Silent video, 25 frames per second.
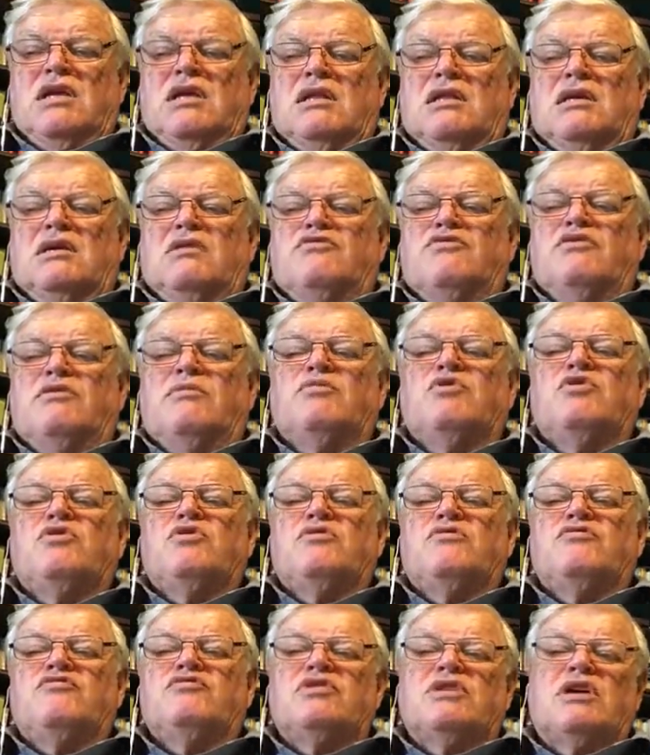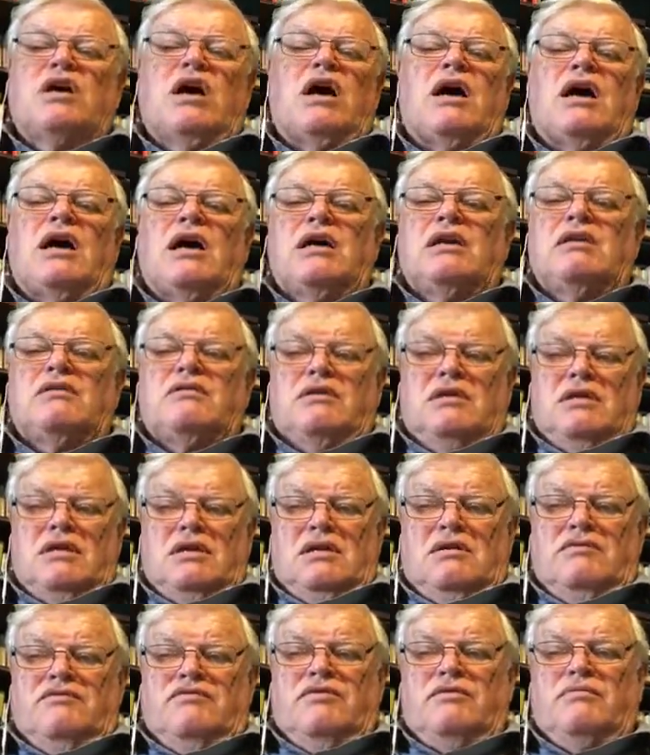This removes God
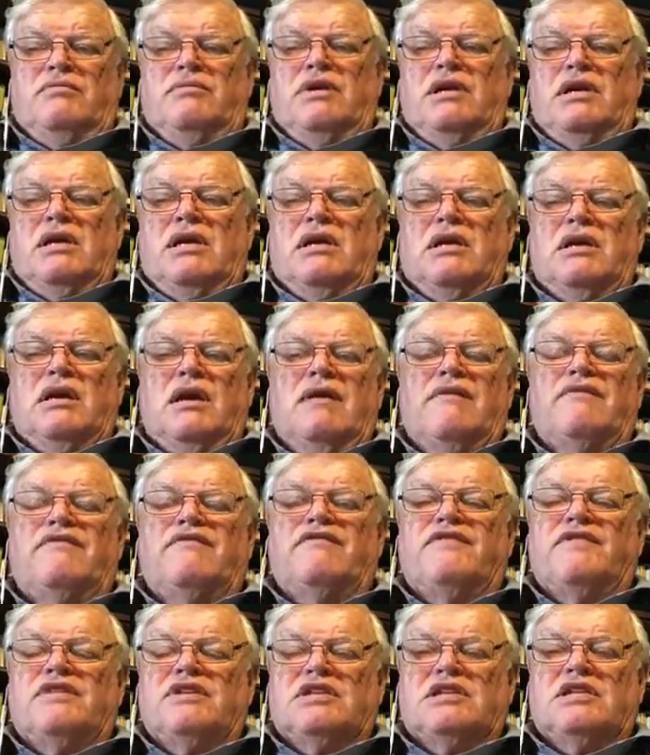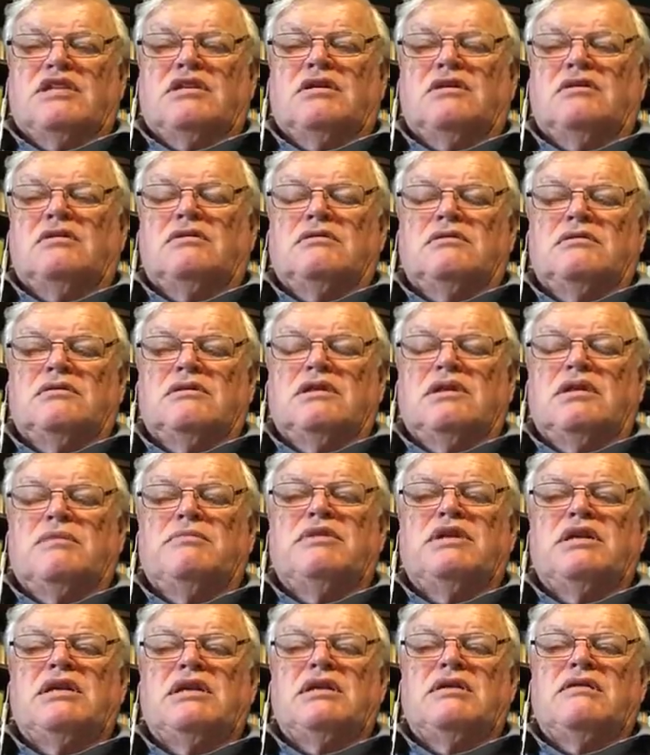from being a physical,
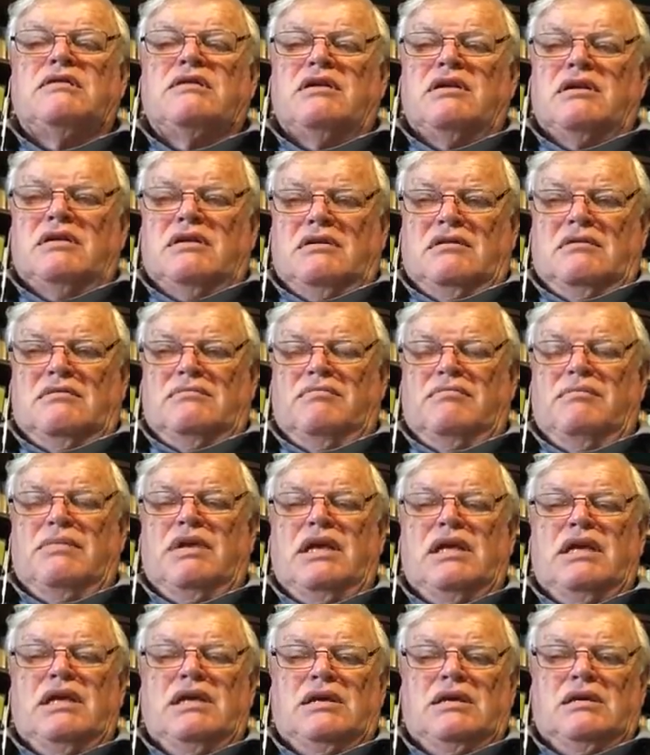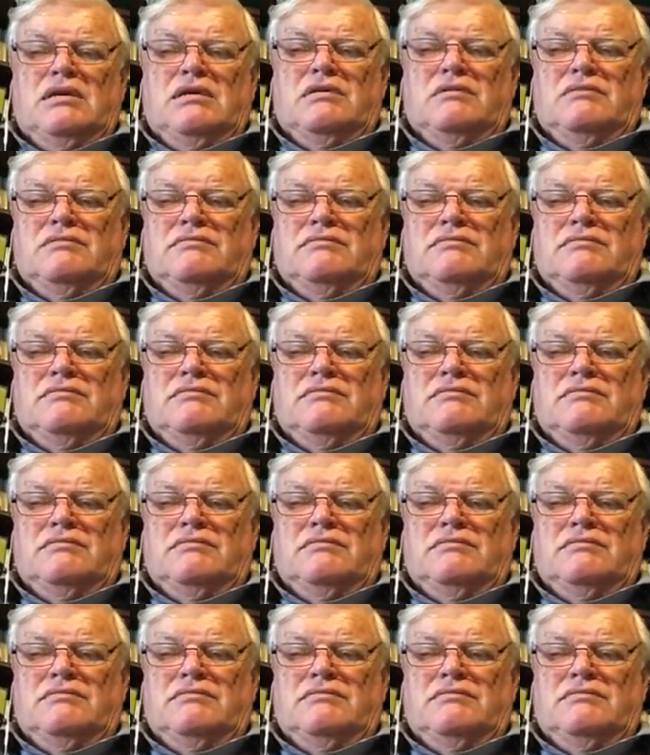limited being.